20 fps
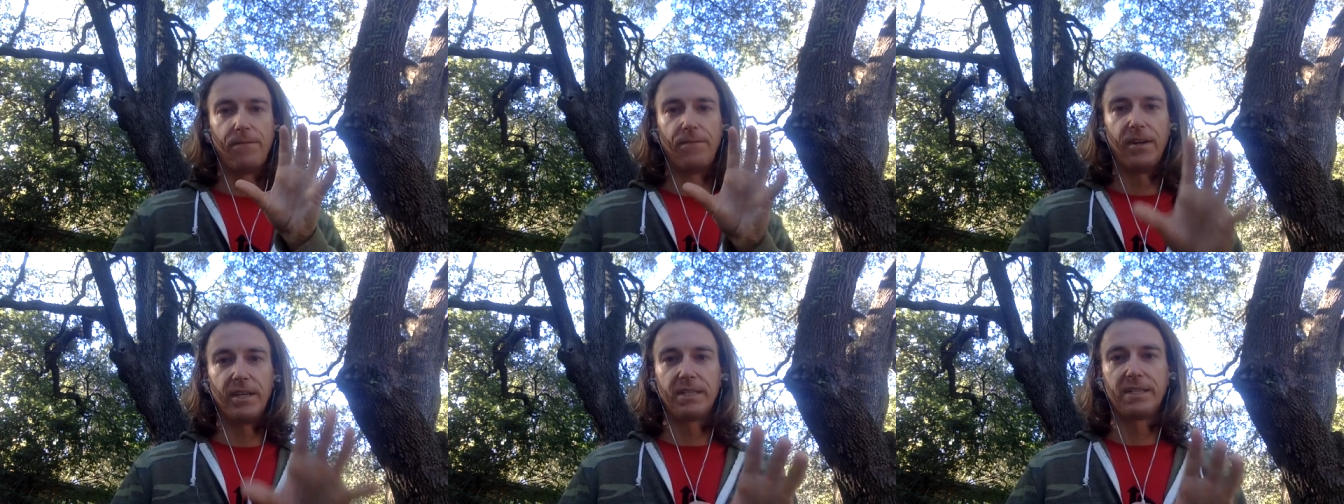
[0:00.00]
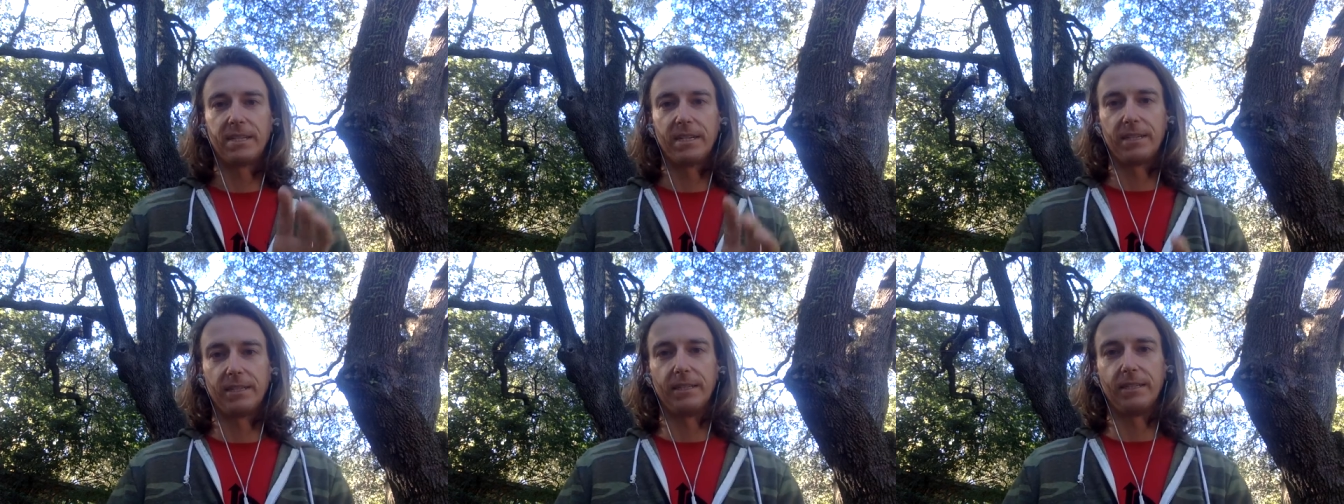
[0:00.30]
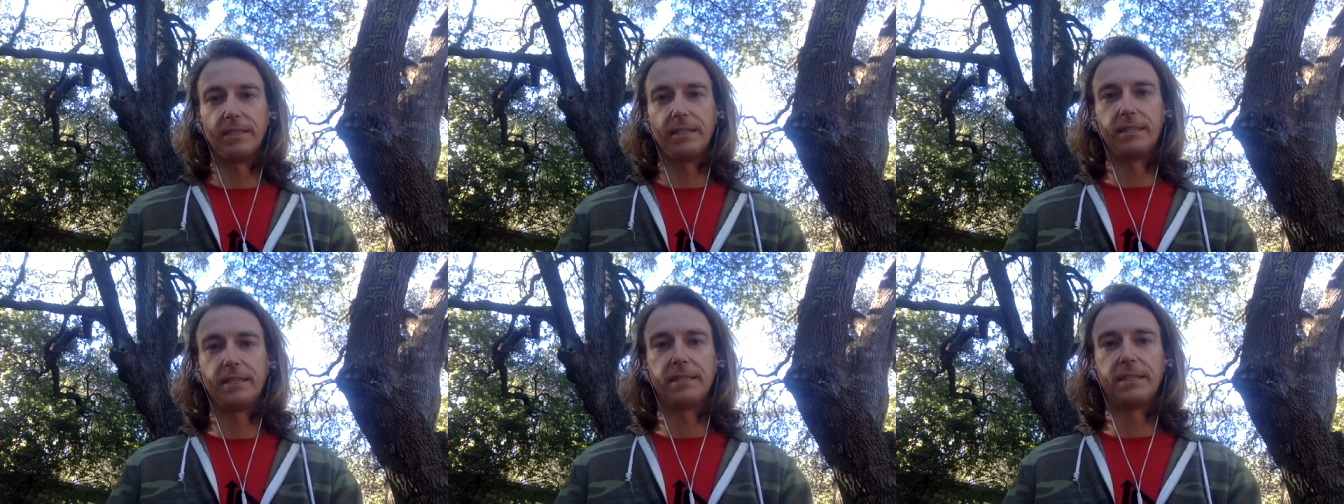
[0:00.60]

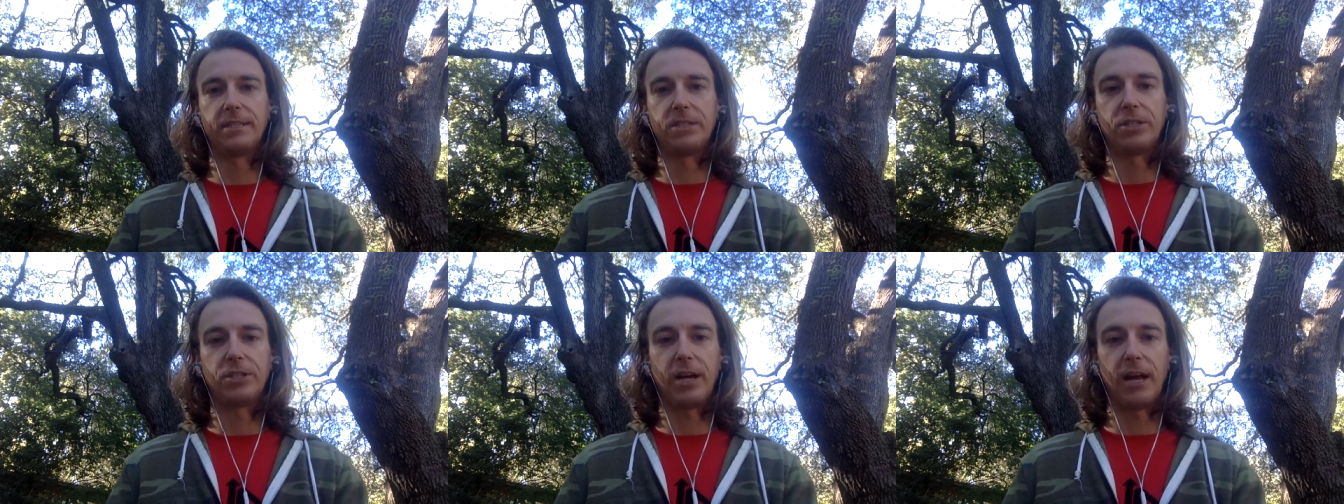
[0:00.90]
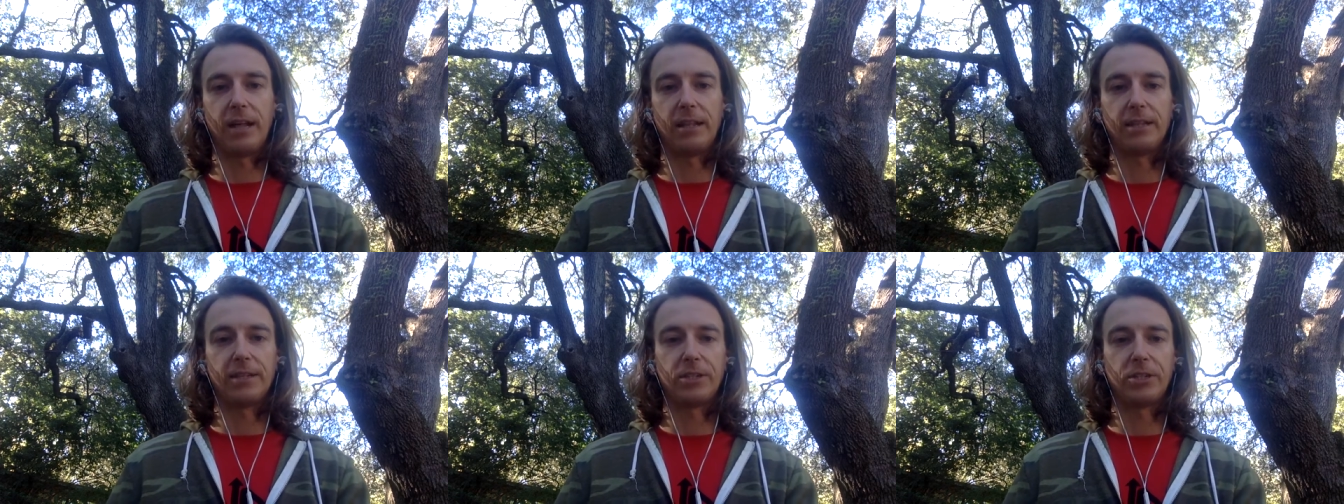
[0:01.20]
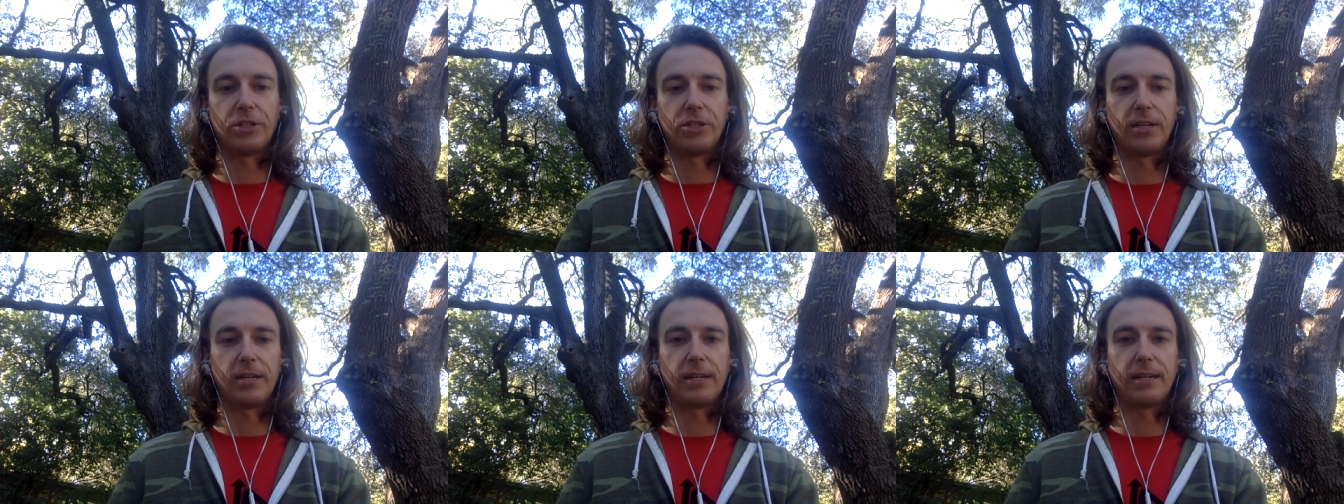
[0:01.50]
physically
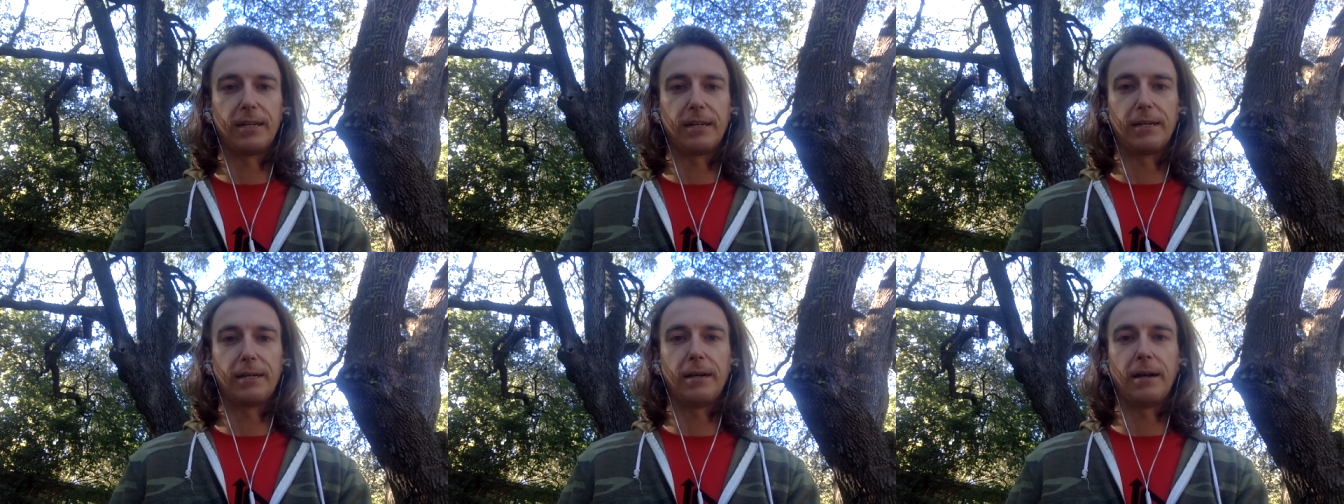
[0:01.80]
challenging.